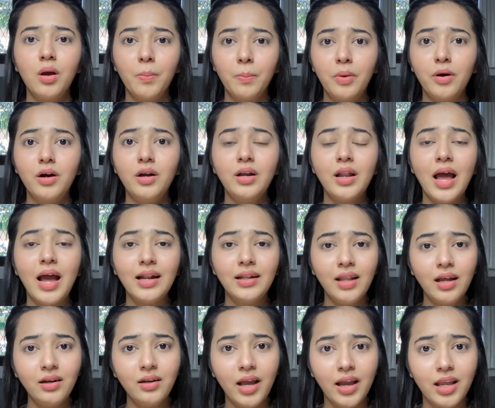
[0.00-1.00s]
But at
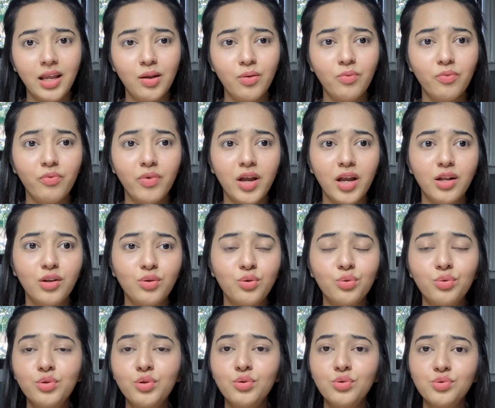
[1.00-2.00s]
that time when
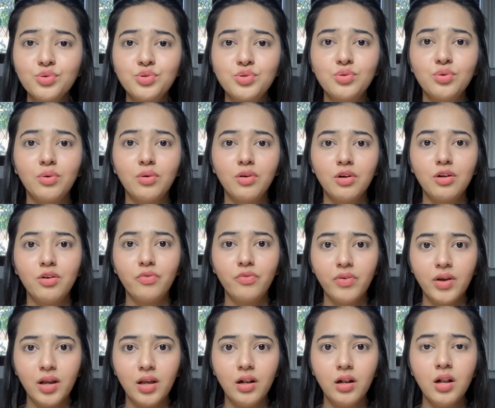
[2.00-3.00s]
crew used to earn
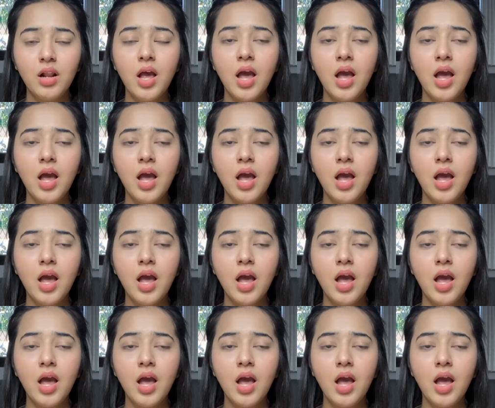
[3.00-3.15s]
well,